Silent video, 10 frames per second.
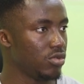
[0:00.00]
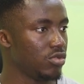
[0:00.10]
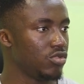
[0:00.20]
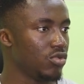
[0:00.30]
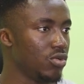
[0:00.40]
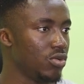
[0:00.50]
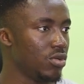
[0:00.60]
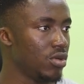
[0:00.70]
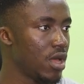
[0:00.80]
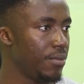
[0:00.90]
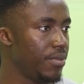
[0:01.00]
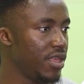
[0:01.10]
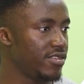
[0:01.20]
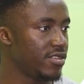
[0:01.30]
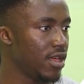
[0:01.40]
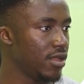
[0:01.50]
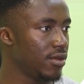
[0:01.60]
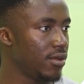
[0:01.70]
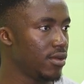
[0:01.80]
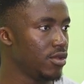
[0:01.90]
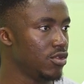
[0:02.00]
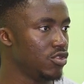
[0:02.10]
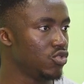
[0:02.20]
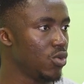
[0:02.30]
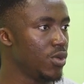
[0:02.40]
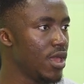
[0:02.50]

So I paste that. So what we